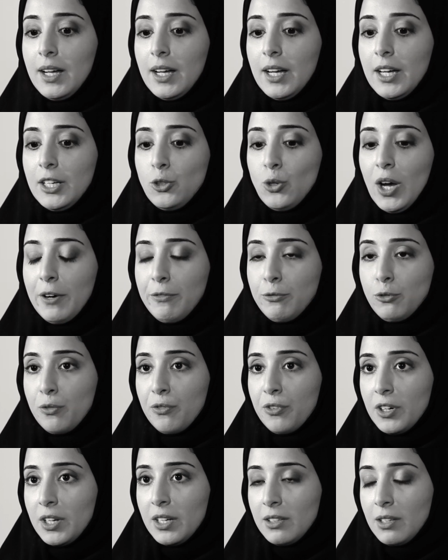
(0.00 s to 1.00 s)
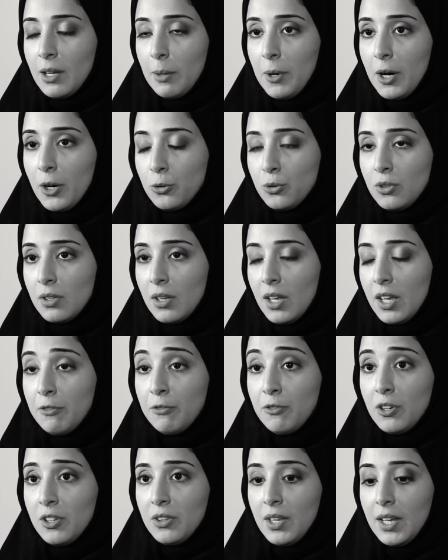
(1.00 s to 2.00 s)
You have to forget about
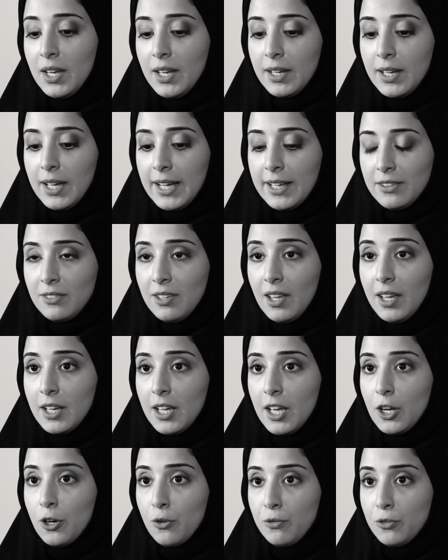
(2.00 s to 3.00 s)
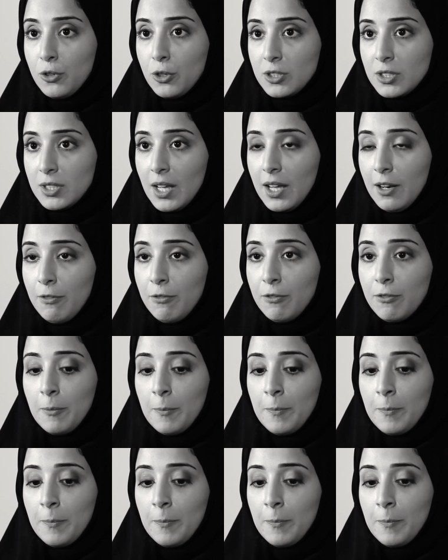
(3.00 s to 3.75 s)
everything and take care of yourself